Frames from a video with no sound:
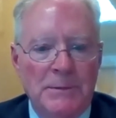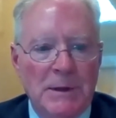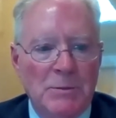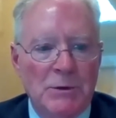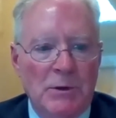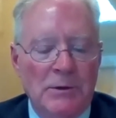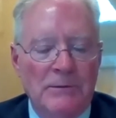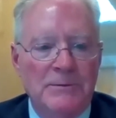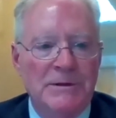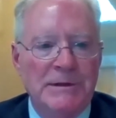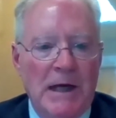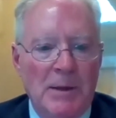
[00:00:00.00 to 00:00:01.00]
some sort of
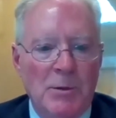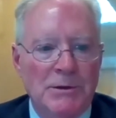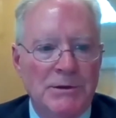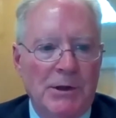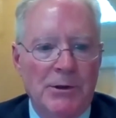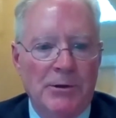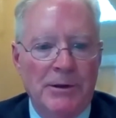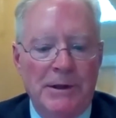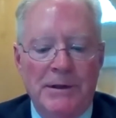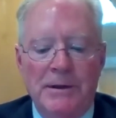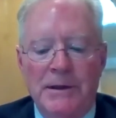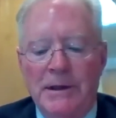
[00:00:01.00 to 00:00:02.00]

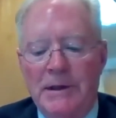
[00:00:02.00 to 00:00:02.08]
cybersecurity